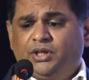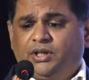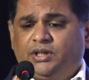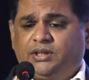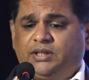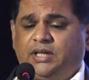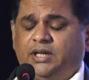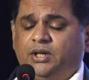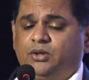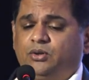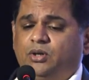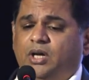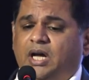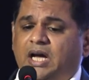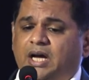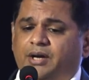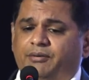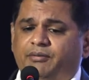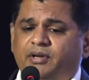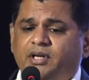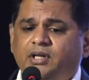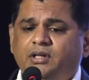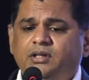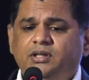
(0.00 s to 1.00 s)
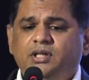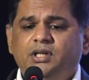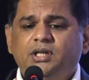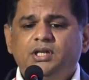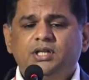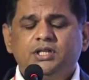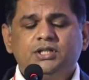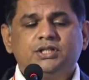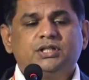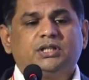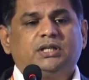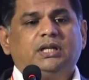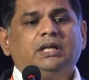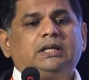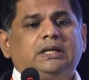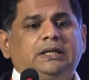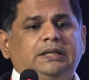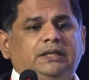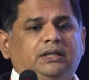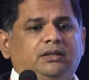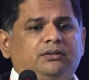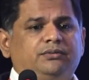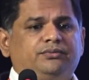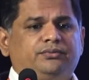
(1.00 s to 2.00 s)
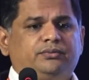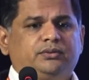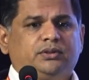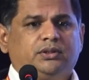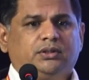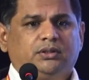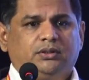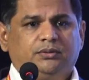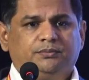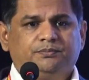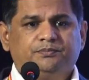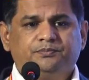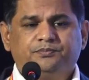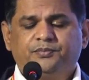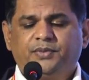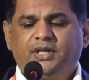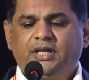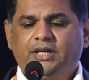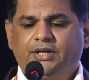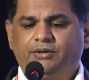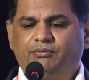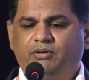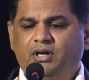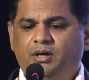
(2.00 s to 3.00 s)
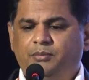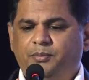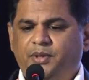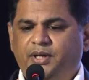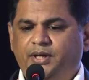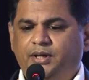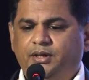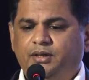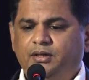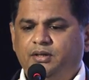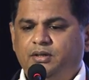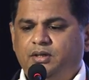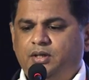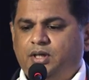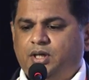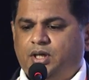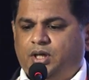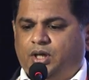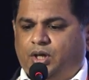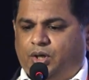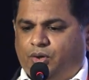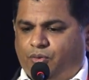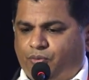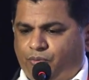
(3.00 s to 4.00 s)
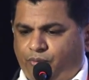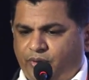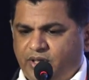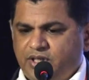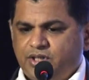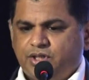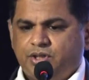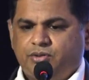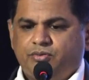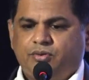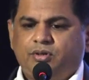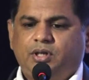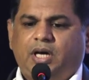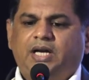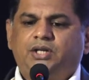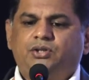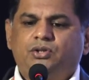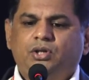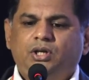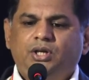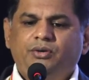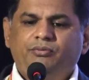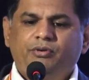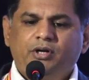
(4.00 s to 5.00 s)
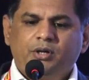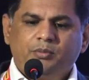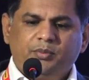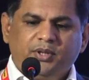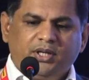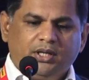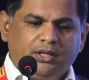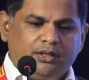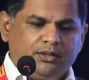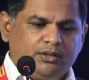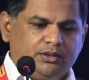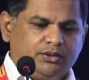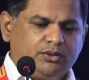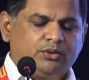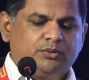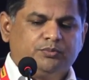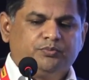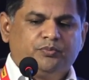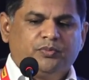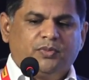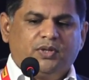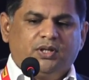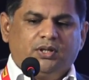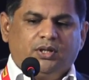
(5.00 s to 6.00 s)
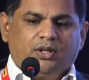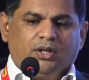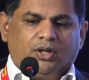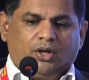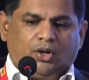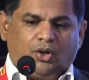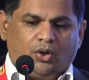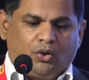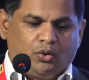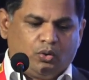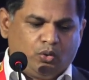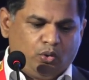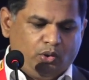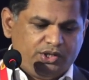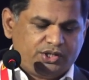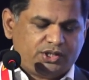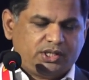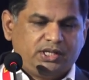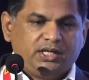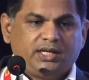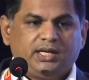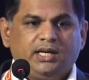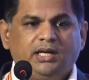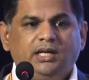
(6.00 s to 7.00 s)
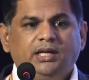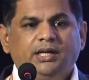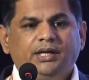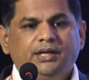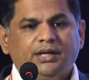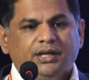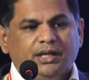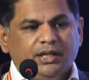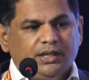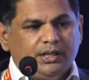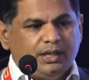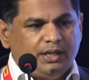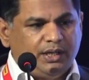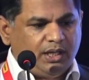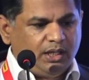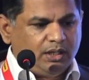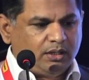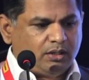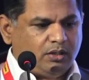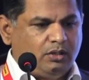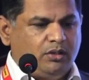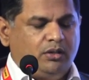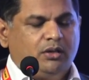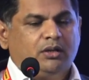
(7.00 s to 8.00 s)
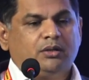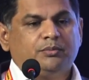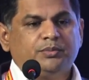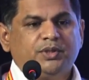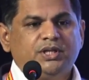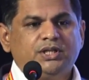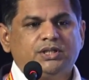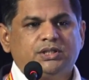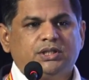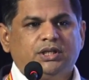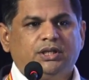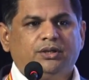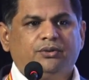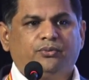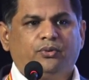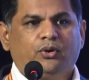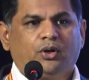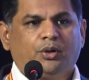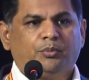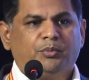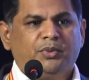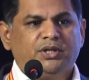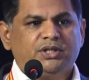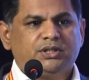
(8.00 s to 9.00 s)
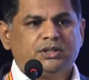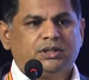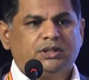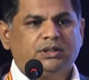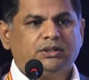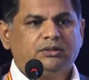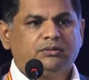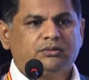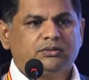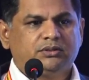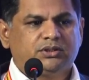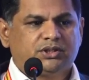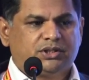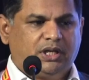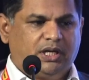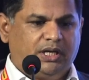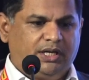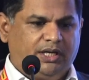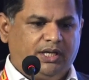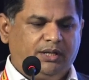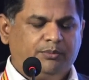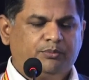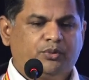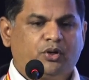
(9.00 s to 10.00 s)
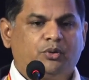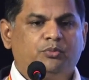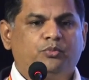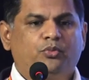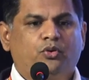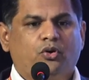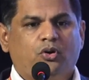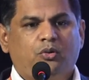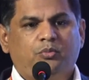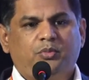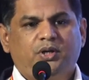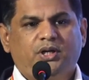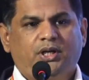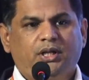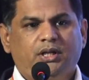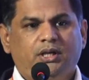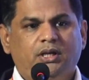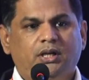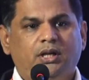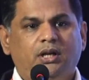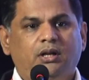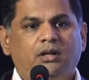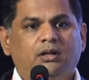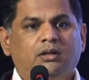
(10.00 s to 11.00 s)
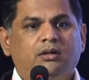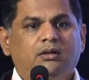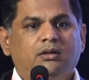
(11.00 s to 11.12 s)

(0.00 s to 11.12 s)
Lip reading: that having the digital kind of environment, which actually would be holistically integrating all of this information, starting from raw material